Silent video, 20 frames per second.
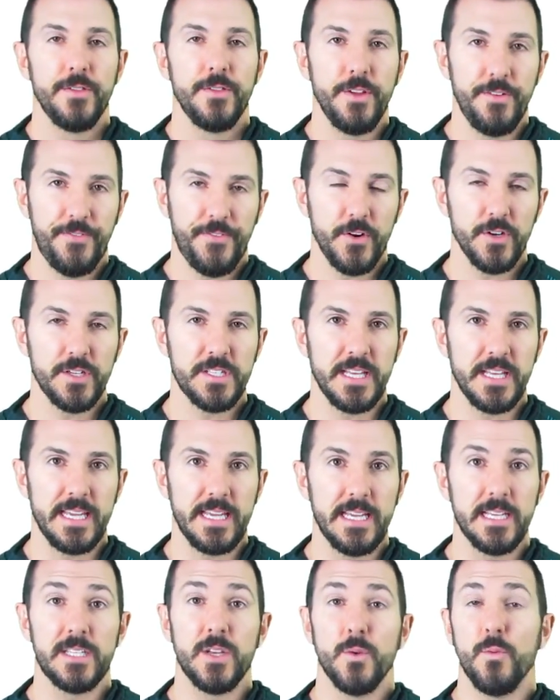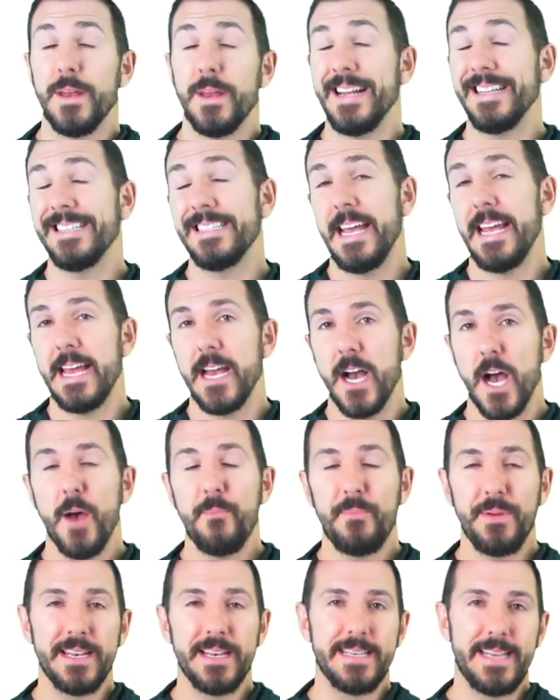The first thing is that when I say
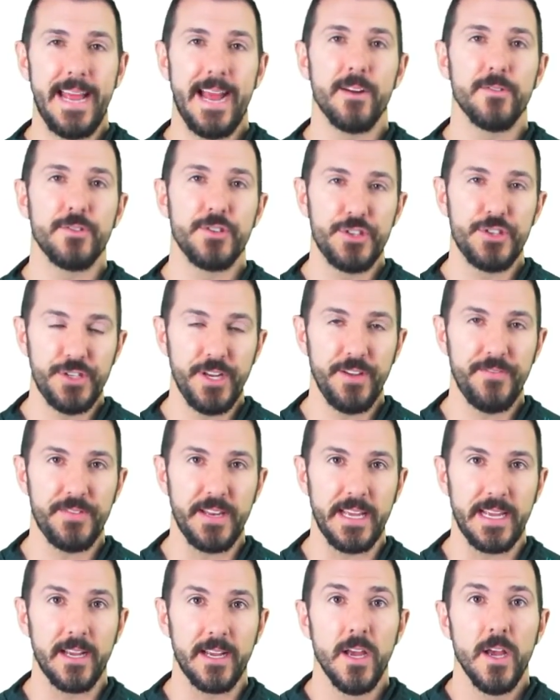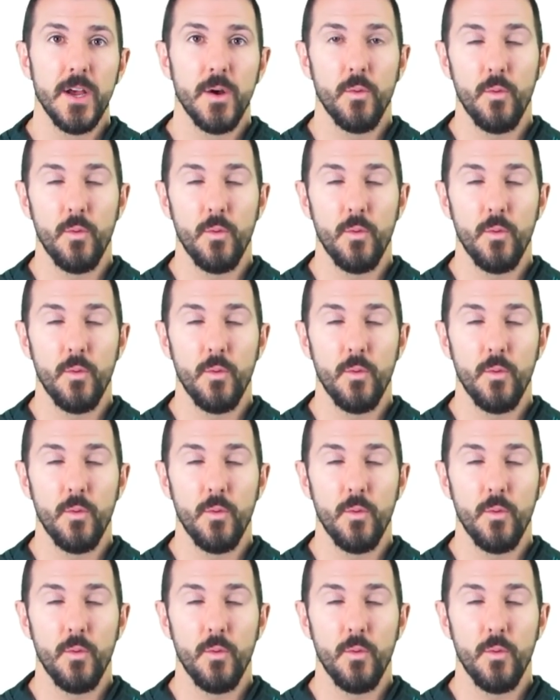up and down shifting,